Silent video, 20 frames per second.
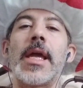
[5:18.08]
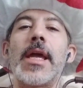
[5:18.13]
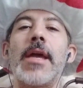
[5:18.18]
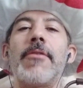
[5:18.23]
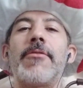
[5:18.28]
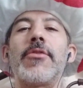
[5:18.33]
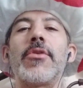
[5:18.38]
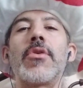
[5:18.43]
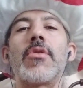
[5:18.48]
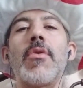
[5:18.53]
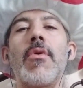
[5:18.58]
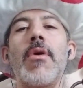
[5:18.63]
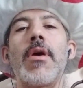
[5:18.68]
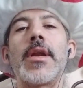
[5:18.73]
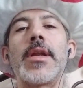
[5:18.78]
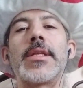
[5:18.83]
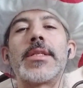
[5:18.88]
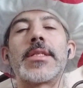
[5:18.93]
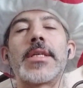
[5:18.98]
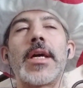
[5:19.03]
If you go
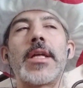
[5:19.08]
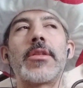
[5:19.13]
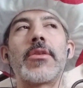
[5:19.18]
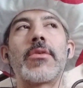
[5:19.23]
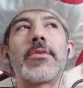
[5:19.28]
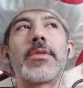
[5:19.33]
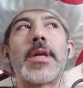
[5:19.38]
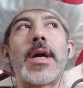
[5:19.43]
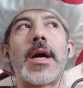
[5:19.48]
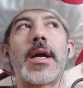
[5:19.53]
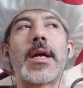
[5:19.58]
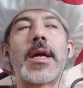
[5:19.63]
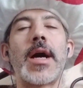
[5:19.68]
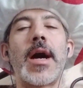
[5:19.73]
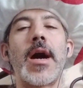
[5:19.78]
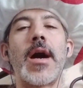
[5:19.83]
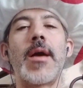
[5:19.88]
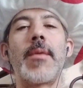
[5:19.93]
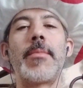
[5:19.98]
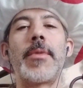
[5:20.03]
on
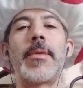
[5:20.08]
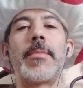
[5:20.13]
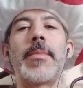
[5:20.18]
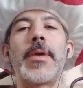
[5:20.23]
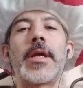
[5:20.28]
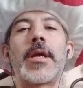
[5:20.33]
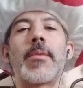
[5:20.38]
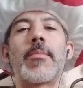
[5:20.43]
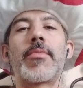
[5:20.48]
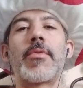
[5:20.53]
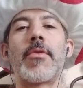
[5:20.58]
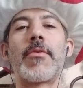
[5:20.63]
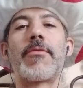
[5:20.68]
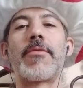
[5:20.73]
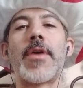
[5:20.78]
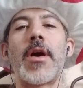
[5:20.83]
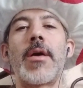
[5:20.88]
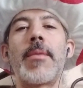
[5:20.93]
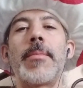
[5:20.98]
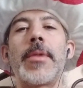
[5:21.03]
Nintendo.com and make a
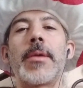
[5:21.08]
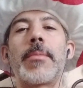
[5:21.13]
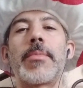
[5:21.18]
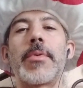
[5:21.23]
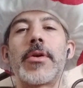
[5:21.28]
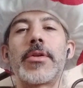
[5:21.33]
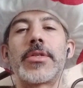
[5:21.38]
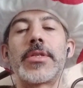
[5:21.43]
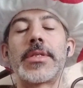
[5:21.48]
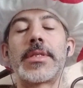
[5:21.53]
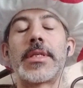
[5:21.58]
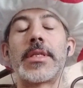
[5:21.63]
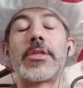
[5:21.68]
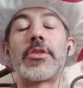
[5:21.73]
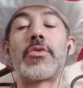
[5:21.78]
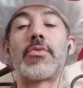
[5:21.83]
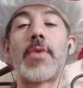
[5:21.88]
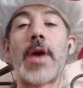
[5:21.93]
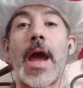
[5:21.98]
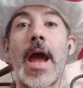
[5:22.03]
profile and make purchases,
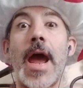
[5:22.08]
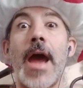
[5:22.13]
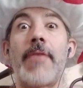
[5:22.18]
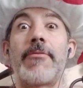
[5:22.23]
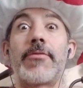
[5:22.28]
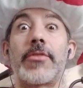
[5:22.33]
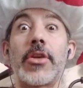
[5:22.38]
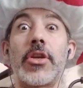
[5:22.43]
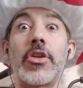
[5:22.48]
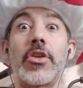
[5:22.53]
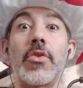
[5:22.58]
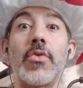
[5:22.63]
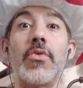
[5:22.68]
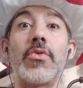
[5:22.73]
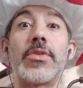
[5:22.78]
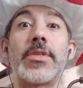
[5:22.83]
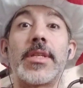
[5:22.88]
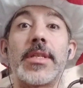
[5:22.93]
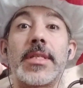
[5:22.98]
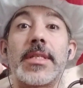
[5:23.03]
you have to
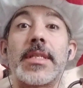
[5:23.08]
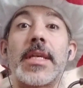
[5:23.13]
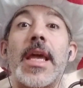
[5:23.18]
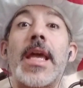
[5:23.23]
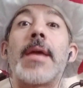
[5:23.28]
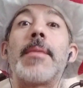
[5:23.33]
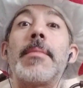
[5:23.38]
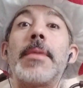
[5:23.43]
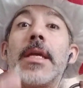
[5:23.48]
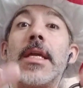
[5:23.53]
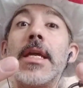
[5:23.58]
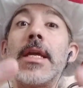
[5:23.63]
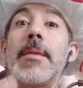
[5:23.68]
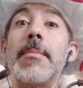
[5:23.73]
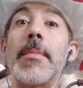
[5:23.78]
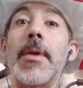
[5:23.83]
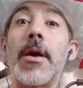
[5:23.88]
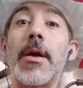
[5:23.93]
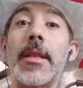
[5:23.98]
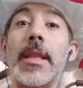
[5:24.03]
use the same
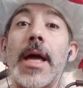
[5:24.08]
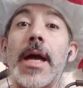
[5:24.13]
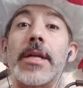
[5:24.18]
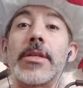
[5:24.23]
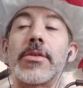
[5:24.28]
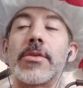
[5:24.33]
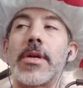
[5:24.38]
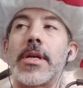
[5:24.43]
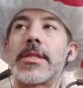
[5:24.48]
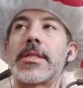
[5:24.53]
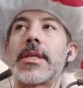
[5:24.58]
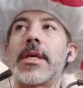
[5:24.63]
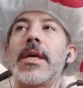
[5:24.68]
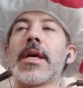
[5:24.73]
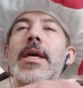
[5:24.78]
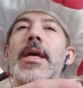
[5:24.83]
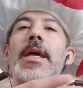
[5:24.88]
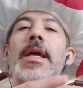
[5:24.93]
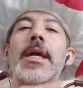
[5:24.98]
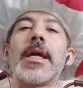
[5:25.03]
email address.
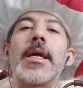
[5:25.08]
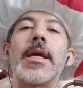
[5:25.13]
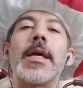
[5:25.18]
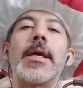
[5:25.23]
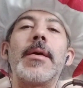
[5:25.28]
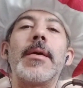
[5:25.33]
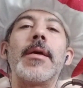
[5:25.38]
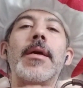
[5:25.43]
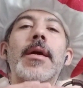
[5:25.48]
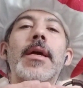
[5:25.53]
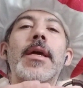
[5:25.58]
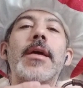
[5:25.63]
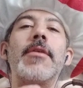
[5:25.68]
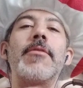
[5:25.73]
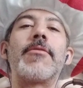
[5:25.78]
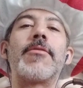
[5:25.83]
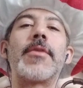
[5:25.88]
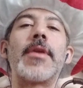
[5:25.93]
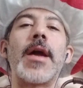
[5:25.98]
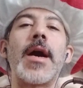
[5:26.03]

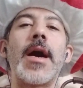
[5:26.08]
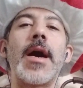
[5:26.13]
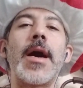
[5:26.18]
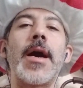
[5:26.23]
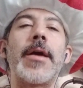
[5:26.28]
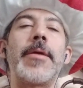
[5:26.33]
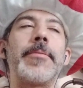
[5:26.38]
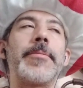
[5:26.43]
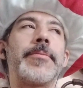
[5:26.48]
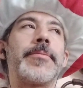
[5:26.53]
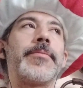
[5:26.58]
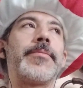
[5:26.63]
If not,